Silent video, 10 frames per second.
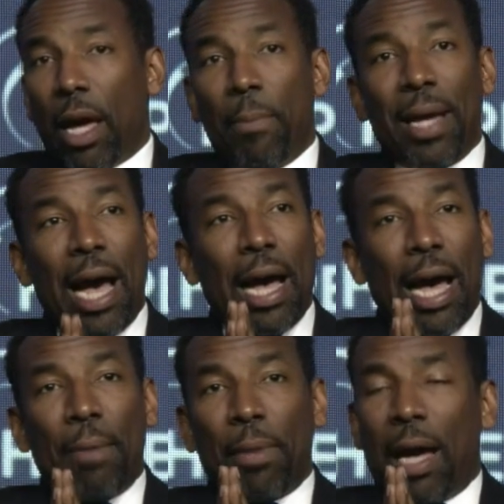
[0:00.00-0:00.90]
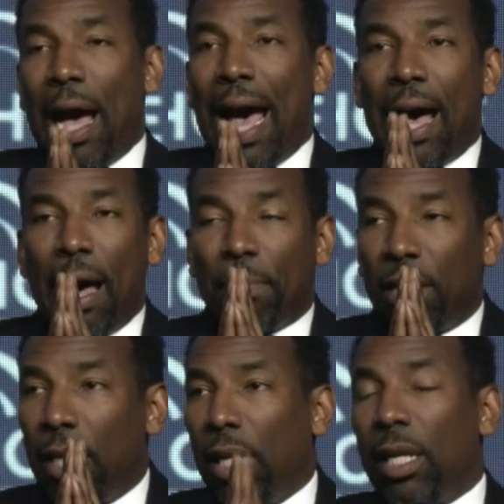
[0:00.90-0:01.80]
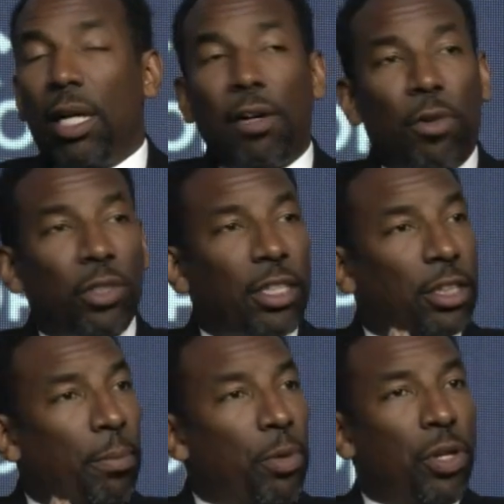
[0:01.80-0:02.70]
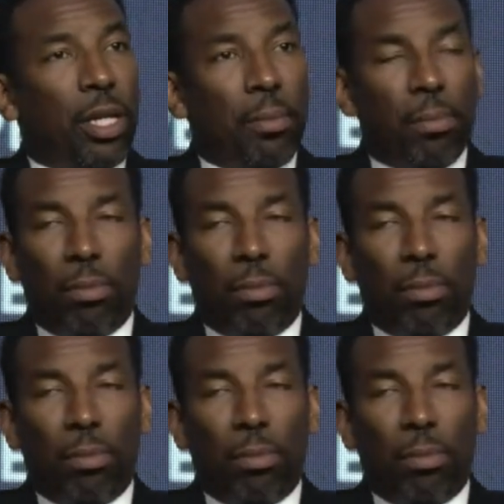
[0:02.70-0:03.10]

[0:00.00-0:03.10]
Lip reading: I mean, I'm going to love on this community.